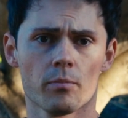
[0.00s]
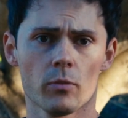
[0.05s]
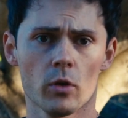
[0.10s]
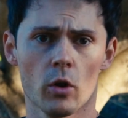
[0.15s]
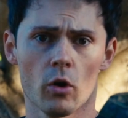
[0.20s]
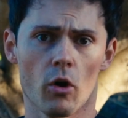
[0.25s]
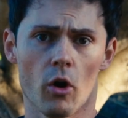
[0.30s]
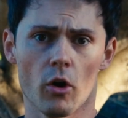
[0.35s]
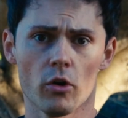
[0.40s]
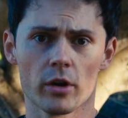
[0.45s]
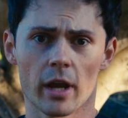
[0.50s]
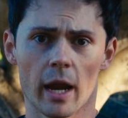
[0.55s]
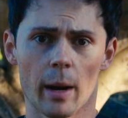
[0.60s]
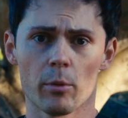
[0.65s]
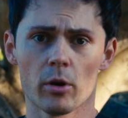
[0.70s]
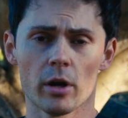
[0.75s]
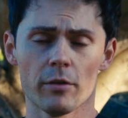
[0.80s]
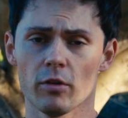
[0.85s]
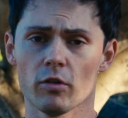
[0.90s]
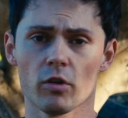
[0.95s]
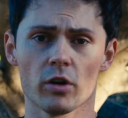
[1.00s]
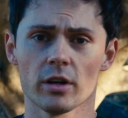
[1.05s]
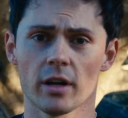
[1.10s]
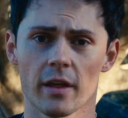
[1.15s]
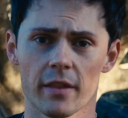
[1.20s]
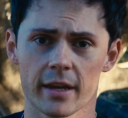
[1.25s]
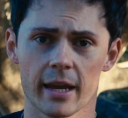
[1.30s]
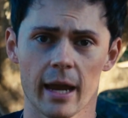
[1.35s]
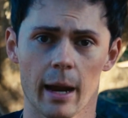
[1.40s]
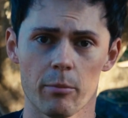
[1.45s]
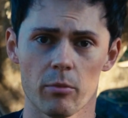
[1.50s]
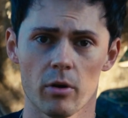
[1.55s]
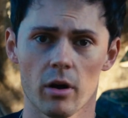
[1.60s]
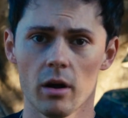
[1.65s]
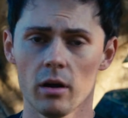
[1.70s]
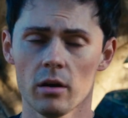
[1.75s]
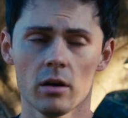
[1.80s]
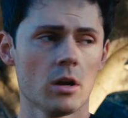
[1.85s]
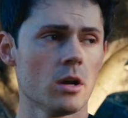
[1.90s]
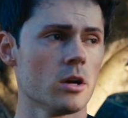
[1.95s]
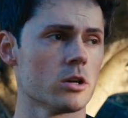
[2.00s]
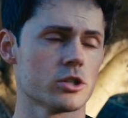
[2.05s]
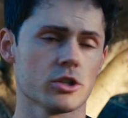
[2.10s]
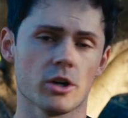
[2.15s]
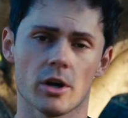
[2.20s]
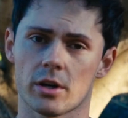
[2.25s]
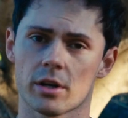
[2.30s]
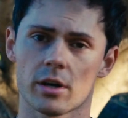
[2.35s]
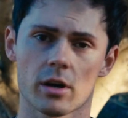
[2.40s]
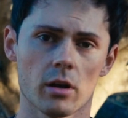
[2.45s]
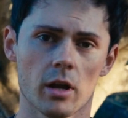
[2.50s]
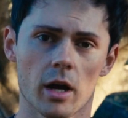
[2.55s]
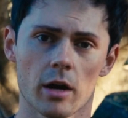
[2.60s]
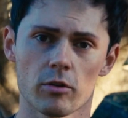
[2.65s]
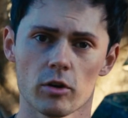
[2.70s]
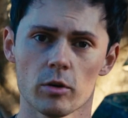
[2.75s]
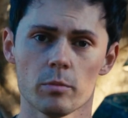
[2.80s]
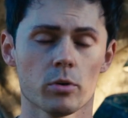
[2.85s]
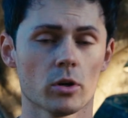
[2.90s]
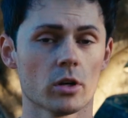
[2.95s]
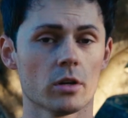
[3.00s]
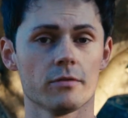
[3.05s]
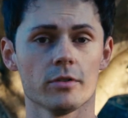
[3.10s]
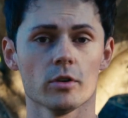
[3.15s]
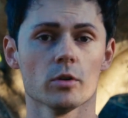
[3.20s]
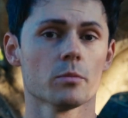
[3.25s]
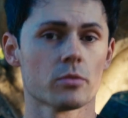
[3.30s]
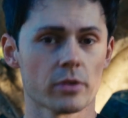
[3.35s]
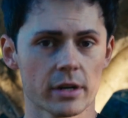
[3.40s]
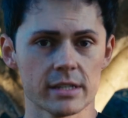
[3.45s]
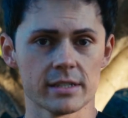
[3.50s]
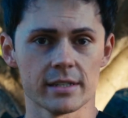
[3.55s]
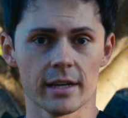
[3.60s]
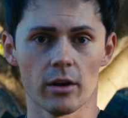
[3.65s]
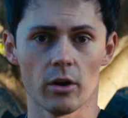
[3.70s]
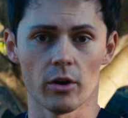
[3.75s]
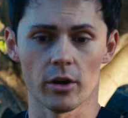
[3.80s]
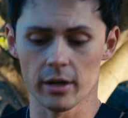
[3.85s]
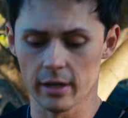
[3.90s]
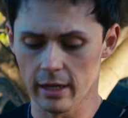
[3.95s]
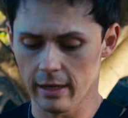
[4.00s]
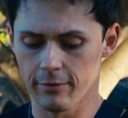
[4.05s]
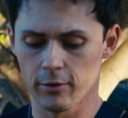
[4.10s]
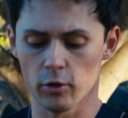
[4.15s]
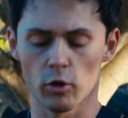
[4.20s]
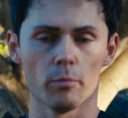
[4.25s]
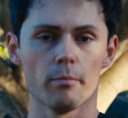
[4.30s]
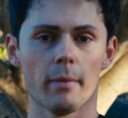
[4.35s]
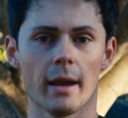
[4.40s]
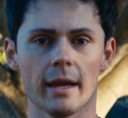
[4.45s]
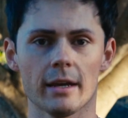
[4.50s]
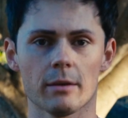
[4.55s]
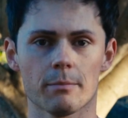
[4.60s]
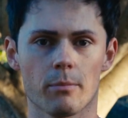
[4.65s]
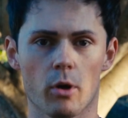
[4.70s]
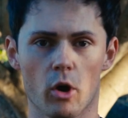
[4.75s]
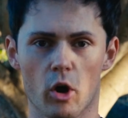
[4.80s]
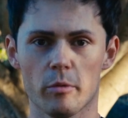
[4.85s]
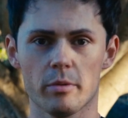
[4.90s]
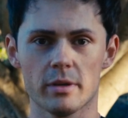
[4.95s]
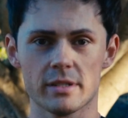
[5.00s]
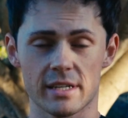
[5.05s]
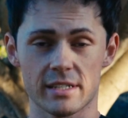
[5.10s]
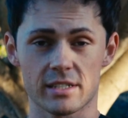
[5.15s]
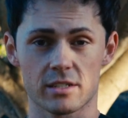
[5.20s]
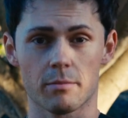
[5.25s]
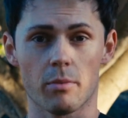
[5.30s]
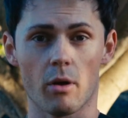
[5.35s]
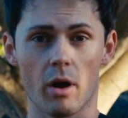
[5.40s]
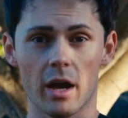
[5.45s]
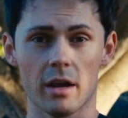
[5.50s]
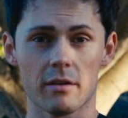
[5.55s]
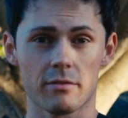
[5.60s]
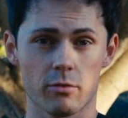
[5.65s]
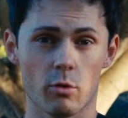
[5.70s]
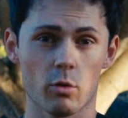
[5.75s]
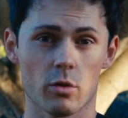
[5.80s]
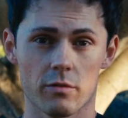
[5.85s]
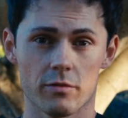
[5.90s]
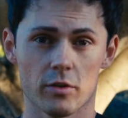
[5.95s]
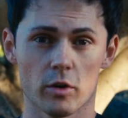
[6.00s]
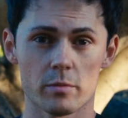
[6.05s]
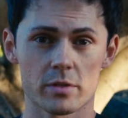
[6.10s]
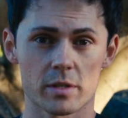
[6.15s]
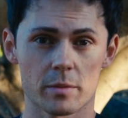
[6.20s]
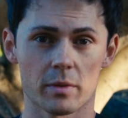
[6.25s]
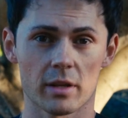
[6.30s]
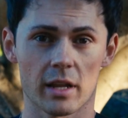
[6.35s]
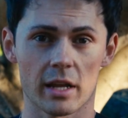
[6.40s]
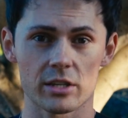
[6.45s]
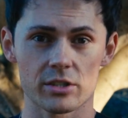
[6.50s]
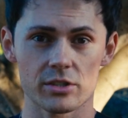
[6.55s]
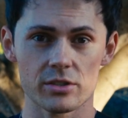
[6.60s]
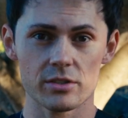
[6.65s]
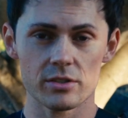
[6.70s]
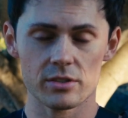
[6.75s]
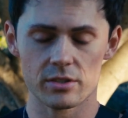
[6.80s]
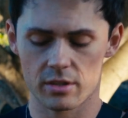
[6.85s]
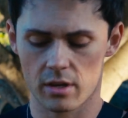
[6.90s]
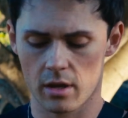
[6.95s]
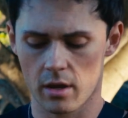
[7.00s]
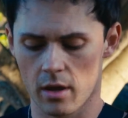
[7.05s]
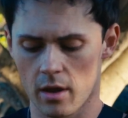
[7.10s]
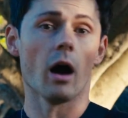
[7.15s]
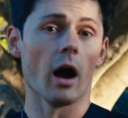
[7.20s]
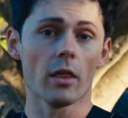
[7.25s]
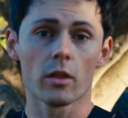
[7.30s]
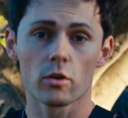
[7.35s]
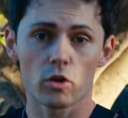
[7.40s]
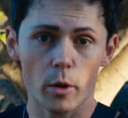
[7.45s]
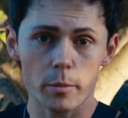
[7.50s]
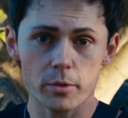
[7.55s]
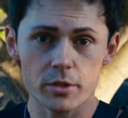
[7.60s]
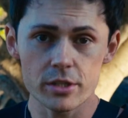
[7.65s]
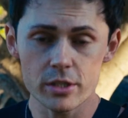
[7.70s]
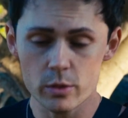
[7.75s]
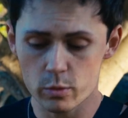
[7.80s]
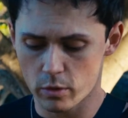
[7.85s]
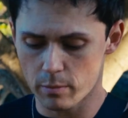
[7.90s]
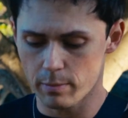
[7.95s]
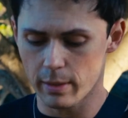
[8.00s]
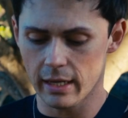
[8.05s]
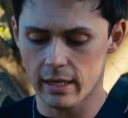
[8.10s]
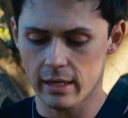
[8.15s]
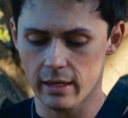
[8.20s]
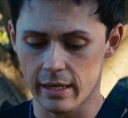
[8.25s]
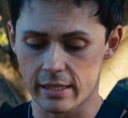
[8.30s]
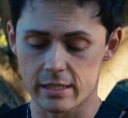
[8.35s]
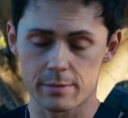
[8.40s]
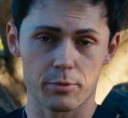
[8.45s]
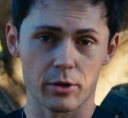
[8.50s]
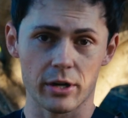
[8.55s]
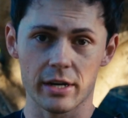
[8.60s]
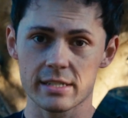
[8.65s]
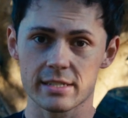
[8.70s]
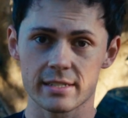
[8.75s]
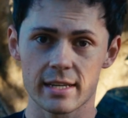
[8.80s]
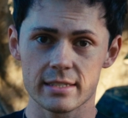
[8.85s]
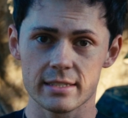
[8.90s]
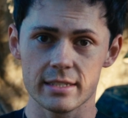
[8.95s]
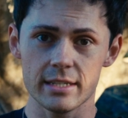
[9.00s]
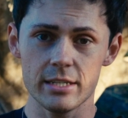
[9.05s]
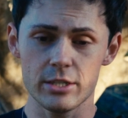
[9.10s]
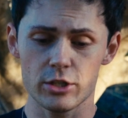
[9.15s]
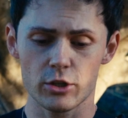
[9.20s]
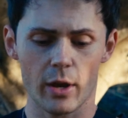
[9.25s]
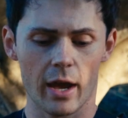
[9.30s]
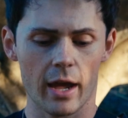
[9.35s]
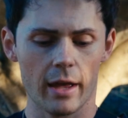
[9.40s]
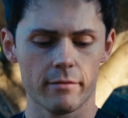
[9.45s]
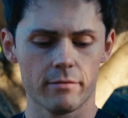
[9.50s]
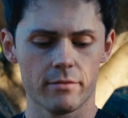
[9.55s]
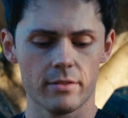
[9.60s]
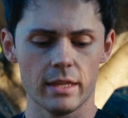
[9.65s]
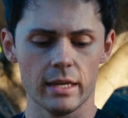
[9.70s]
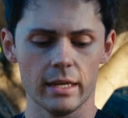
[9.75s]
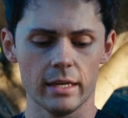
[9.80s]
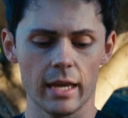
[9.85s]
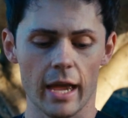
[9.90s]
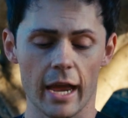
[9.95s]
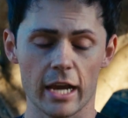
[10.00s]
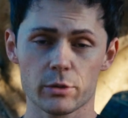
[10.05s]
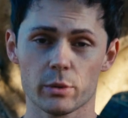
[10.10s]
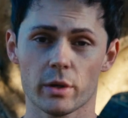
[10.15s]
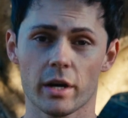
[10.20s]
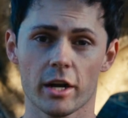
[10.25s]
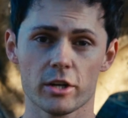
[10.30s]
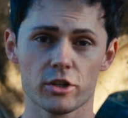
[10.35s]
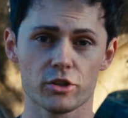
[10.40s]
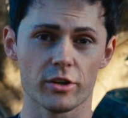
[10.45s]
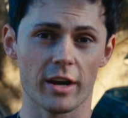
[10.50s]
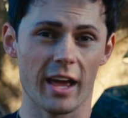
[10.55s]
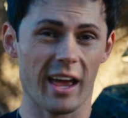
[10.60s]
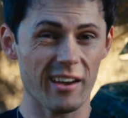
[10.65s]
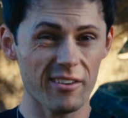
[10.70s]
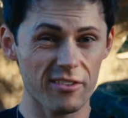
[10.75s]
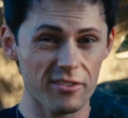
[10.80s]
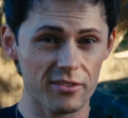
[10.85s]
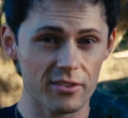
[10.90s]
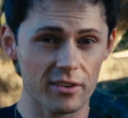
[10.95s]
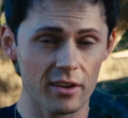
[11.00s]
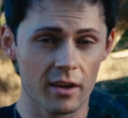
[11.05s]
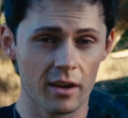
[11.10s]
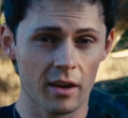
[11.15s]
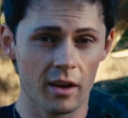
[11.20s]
your own camera if you've got another camera, chuck it in Lightroom, put a film preset on it if your main purpose is to buy it for the film simulations. Other options would be its predecessors. You have the X100F,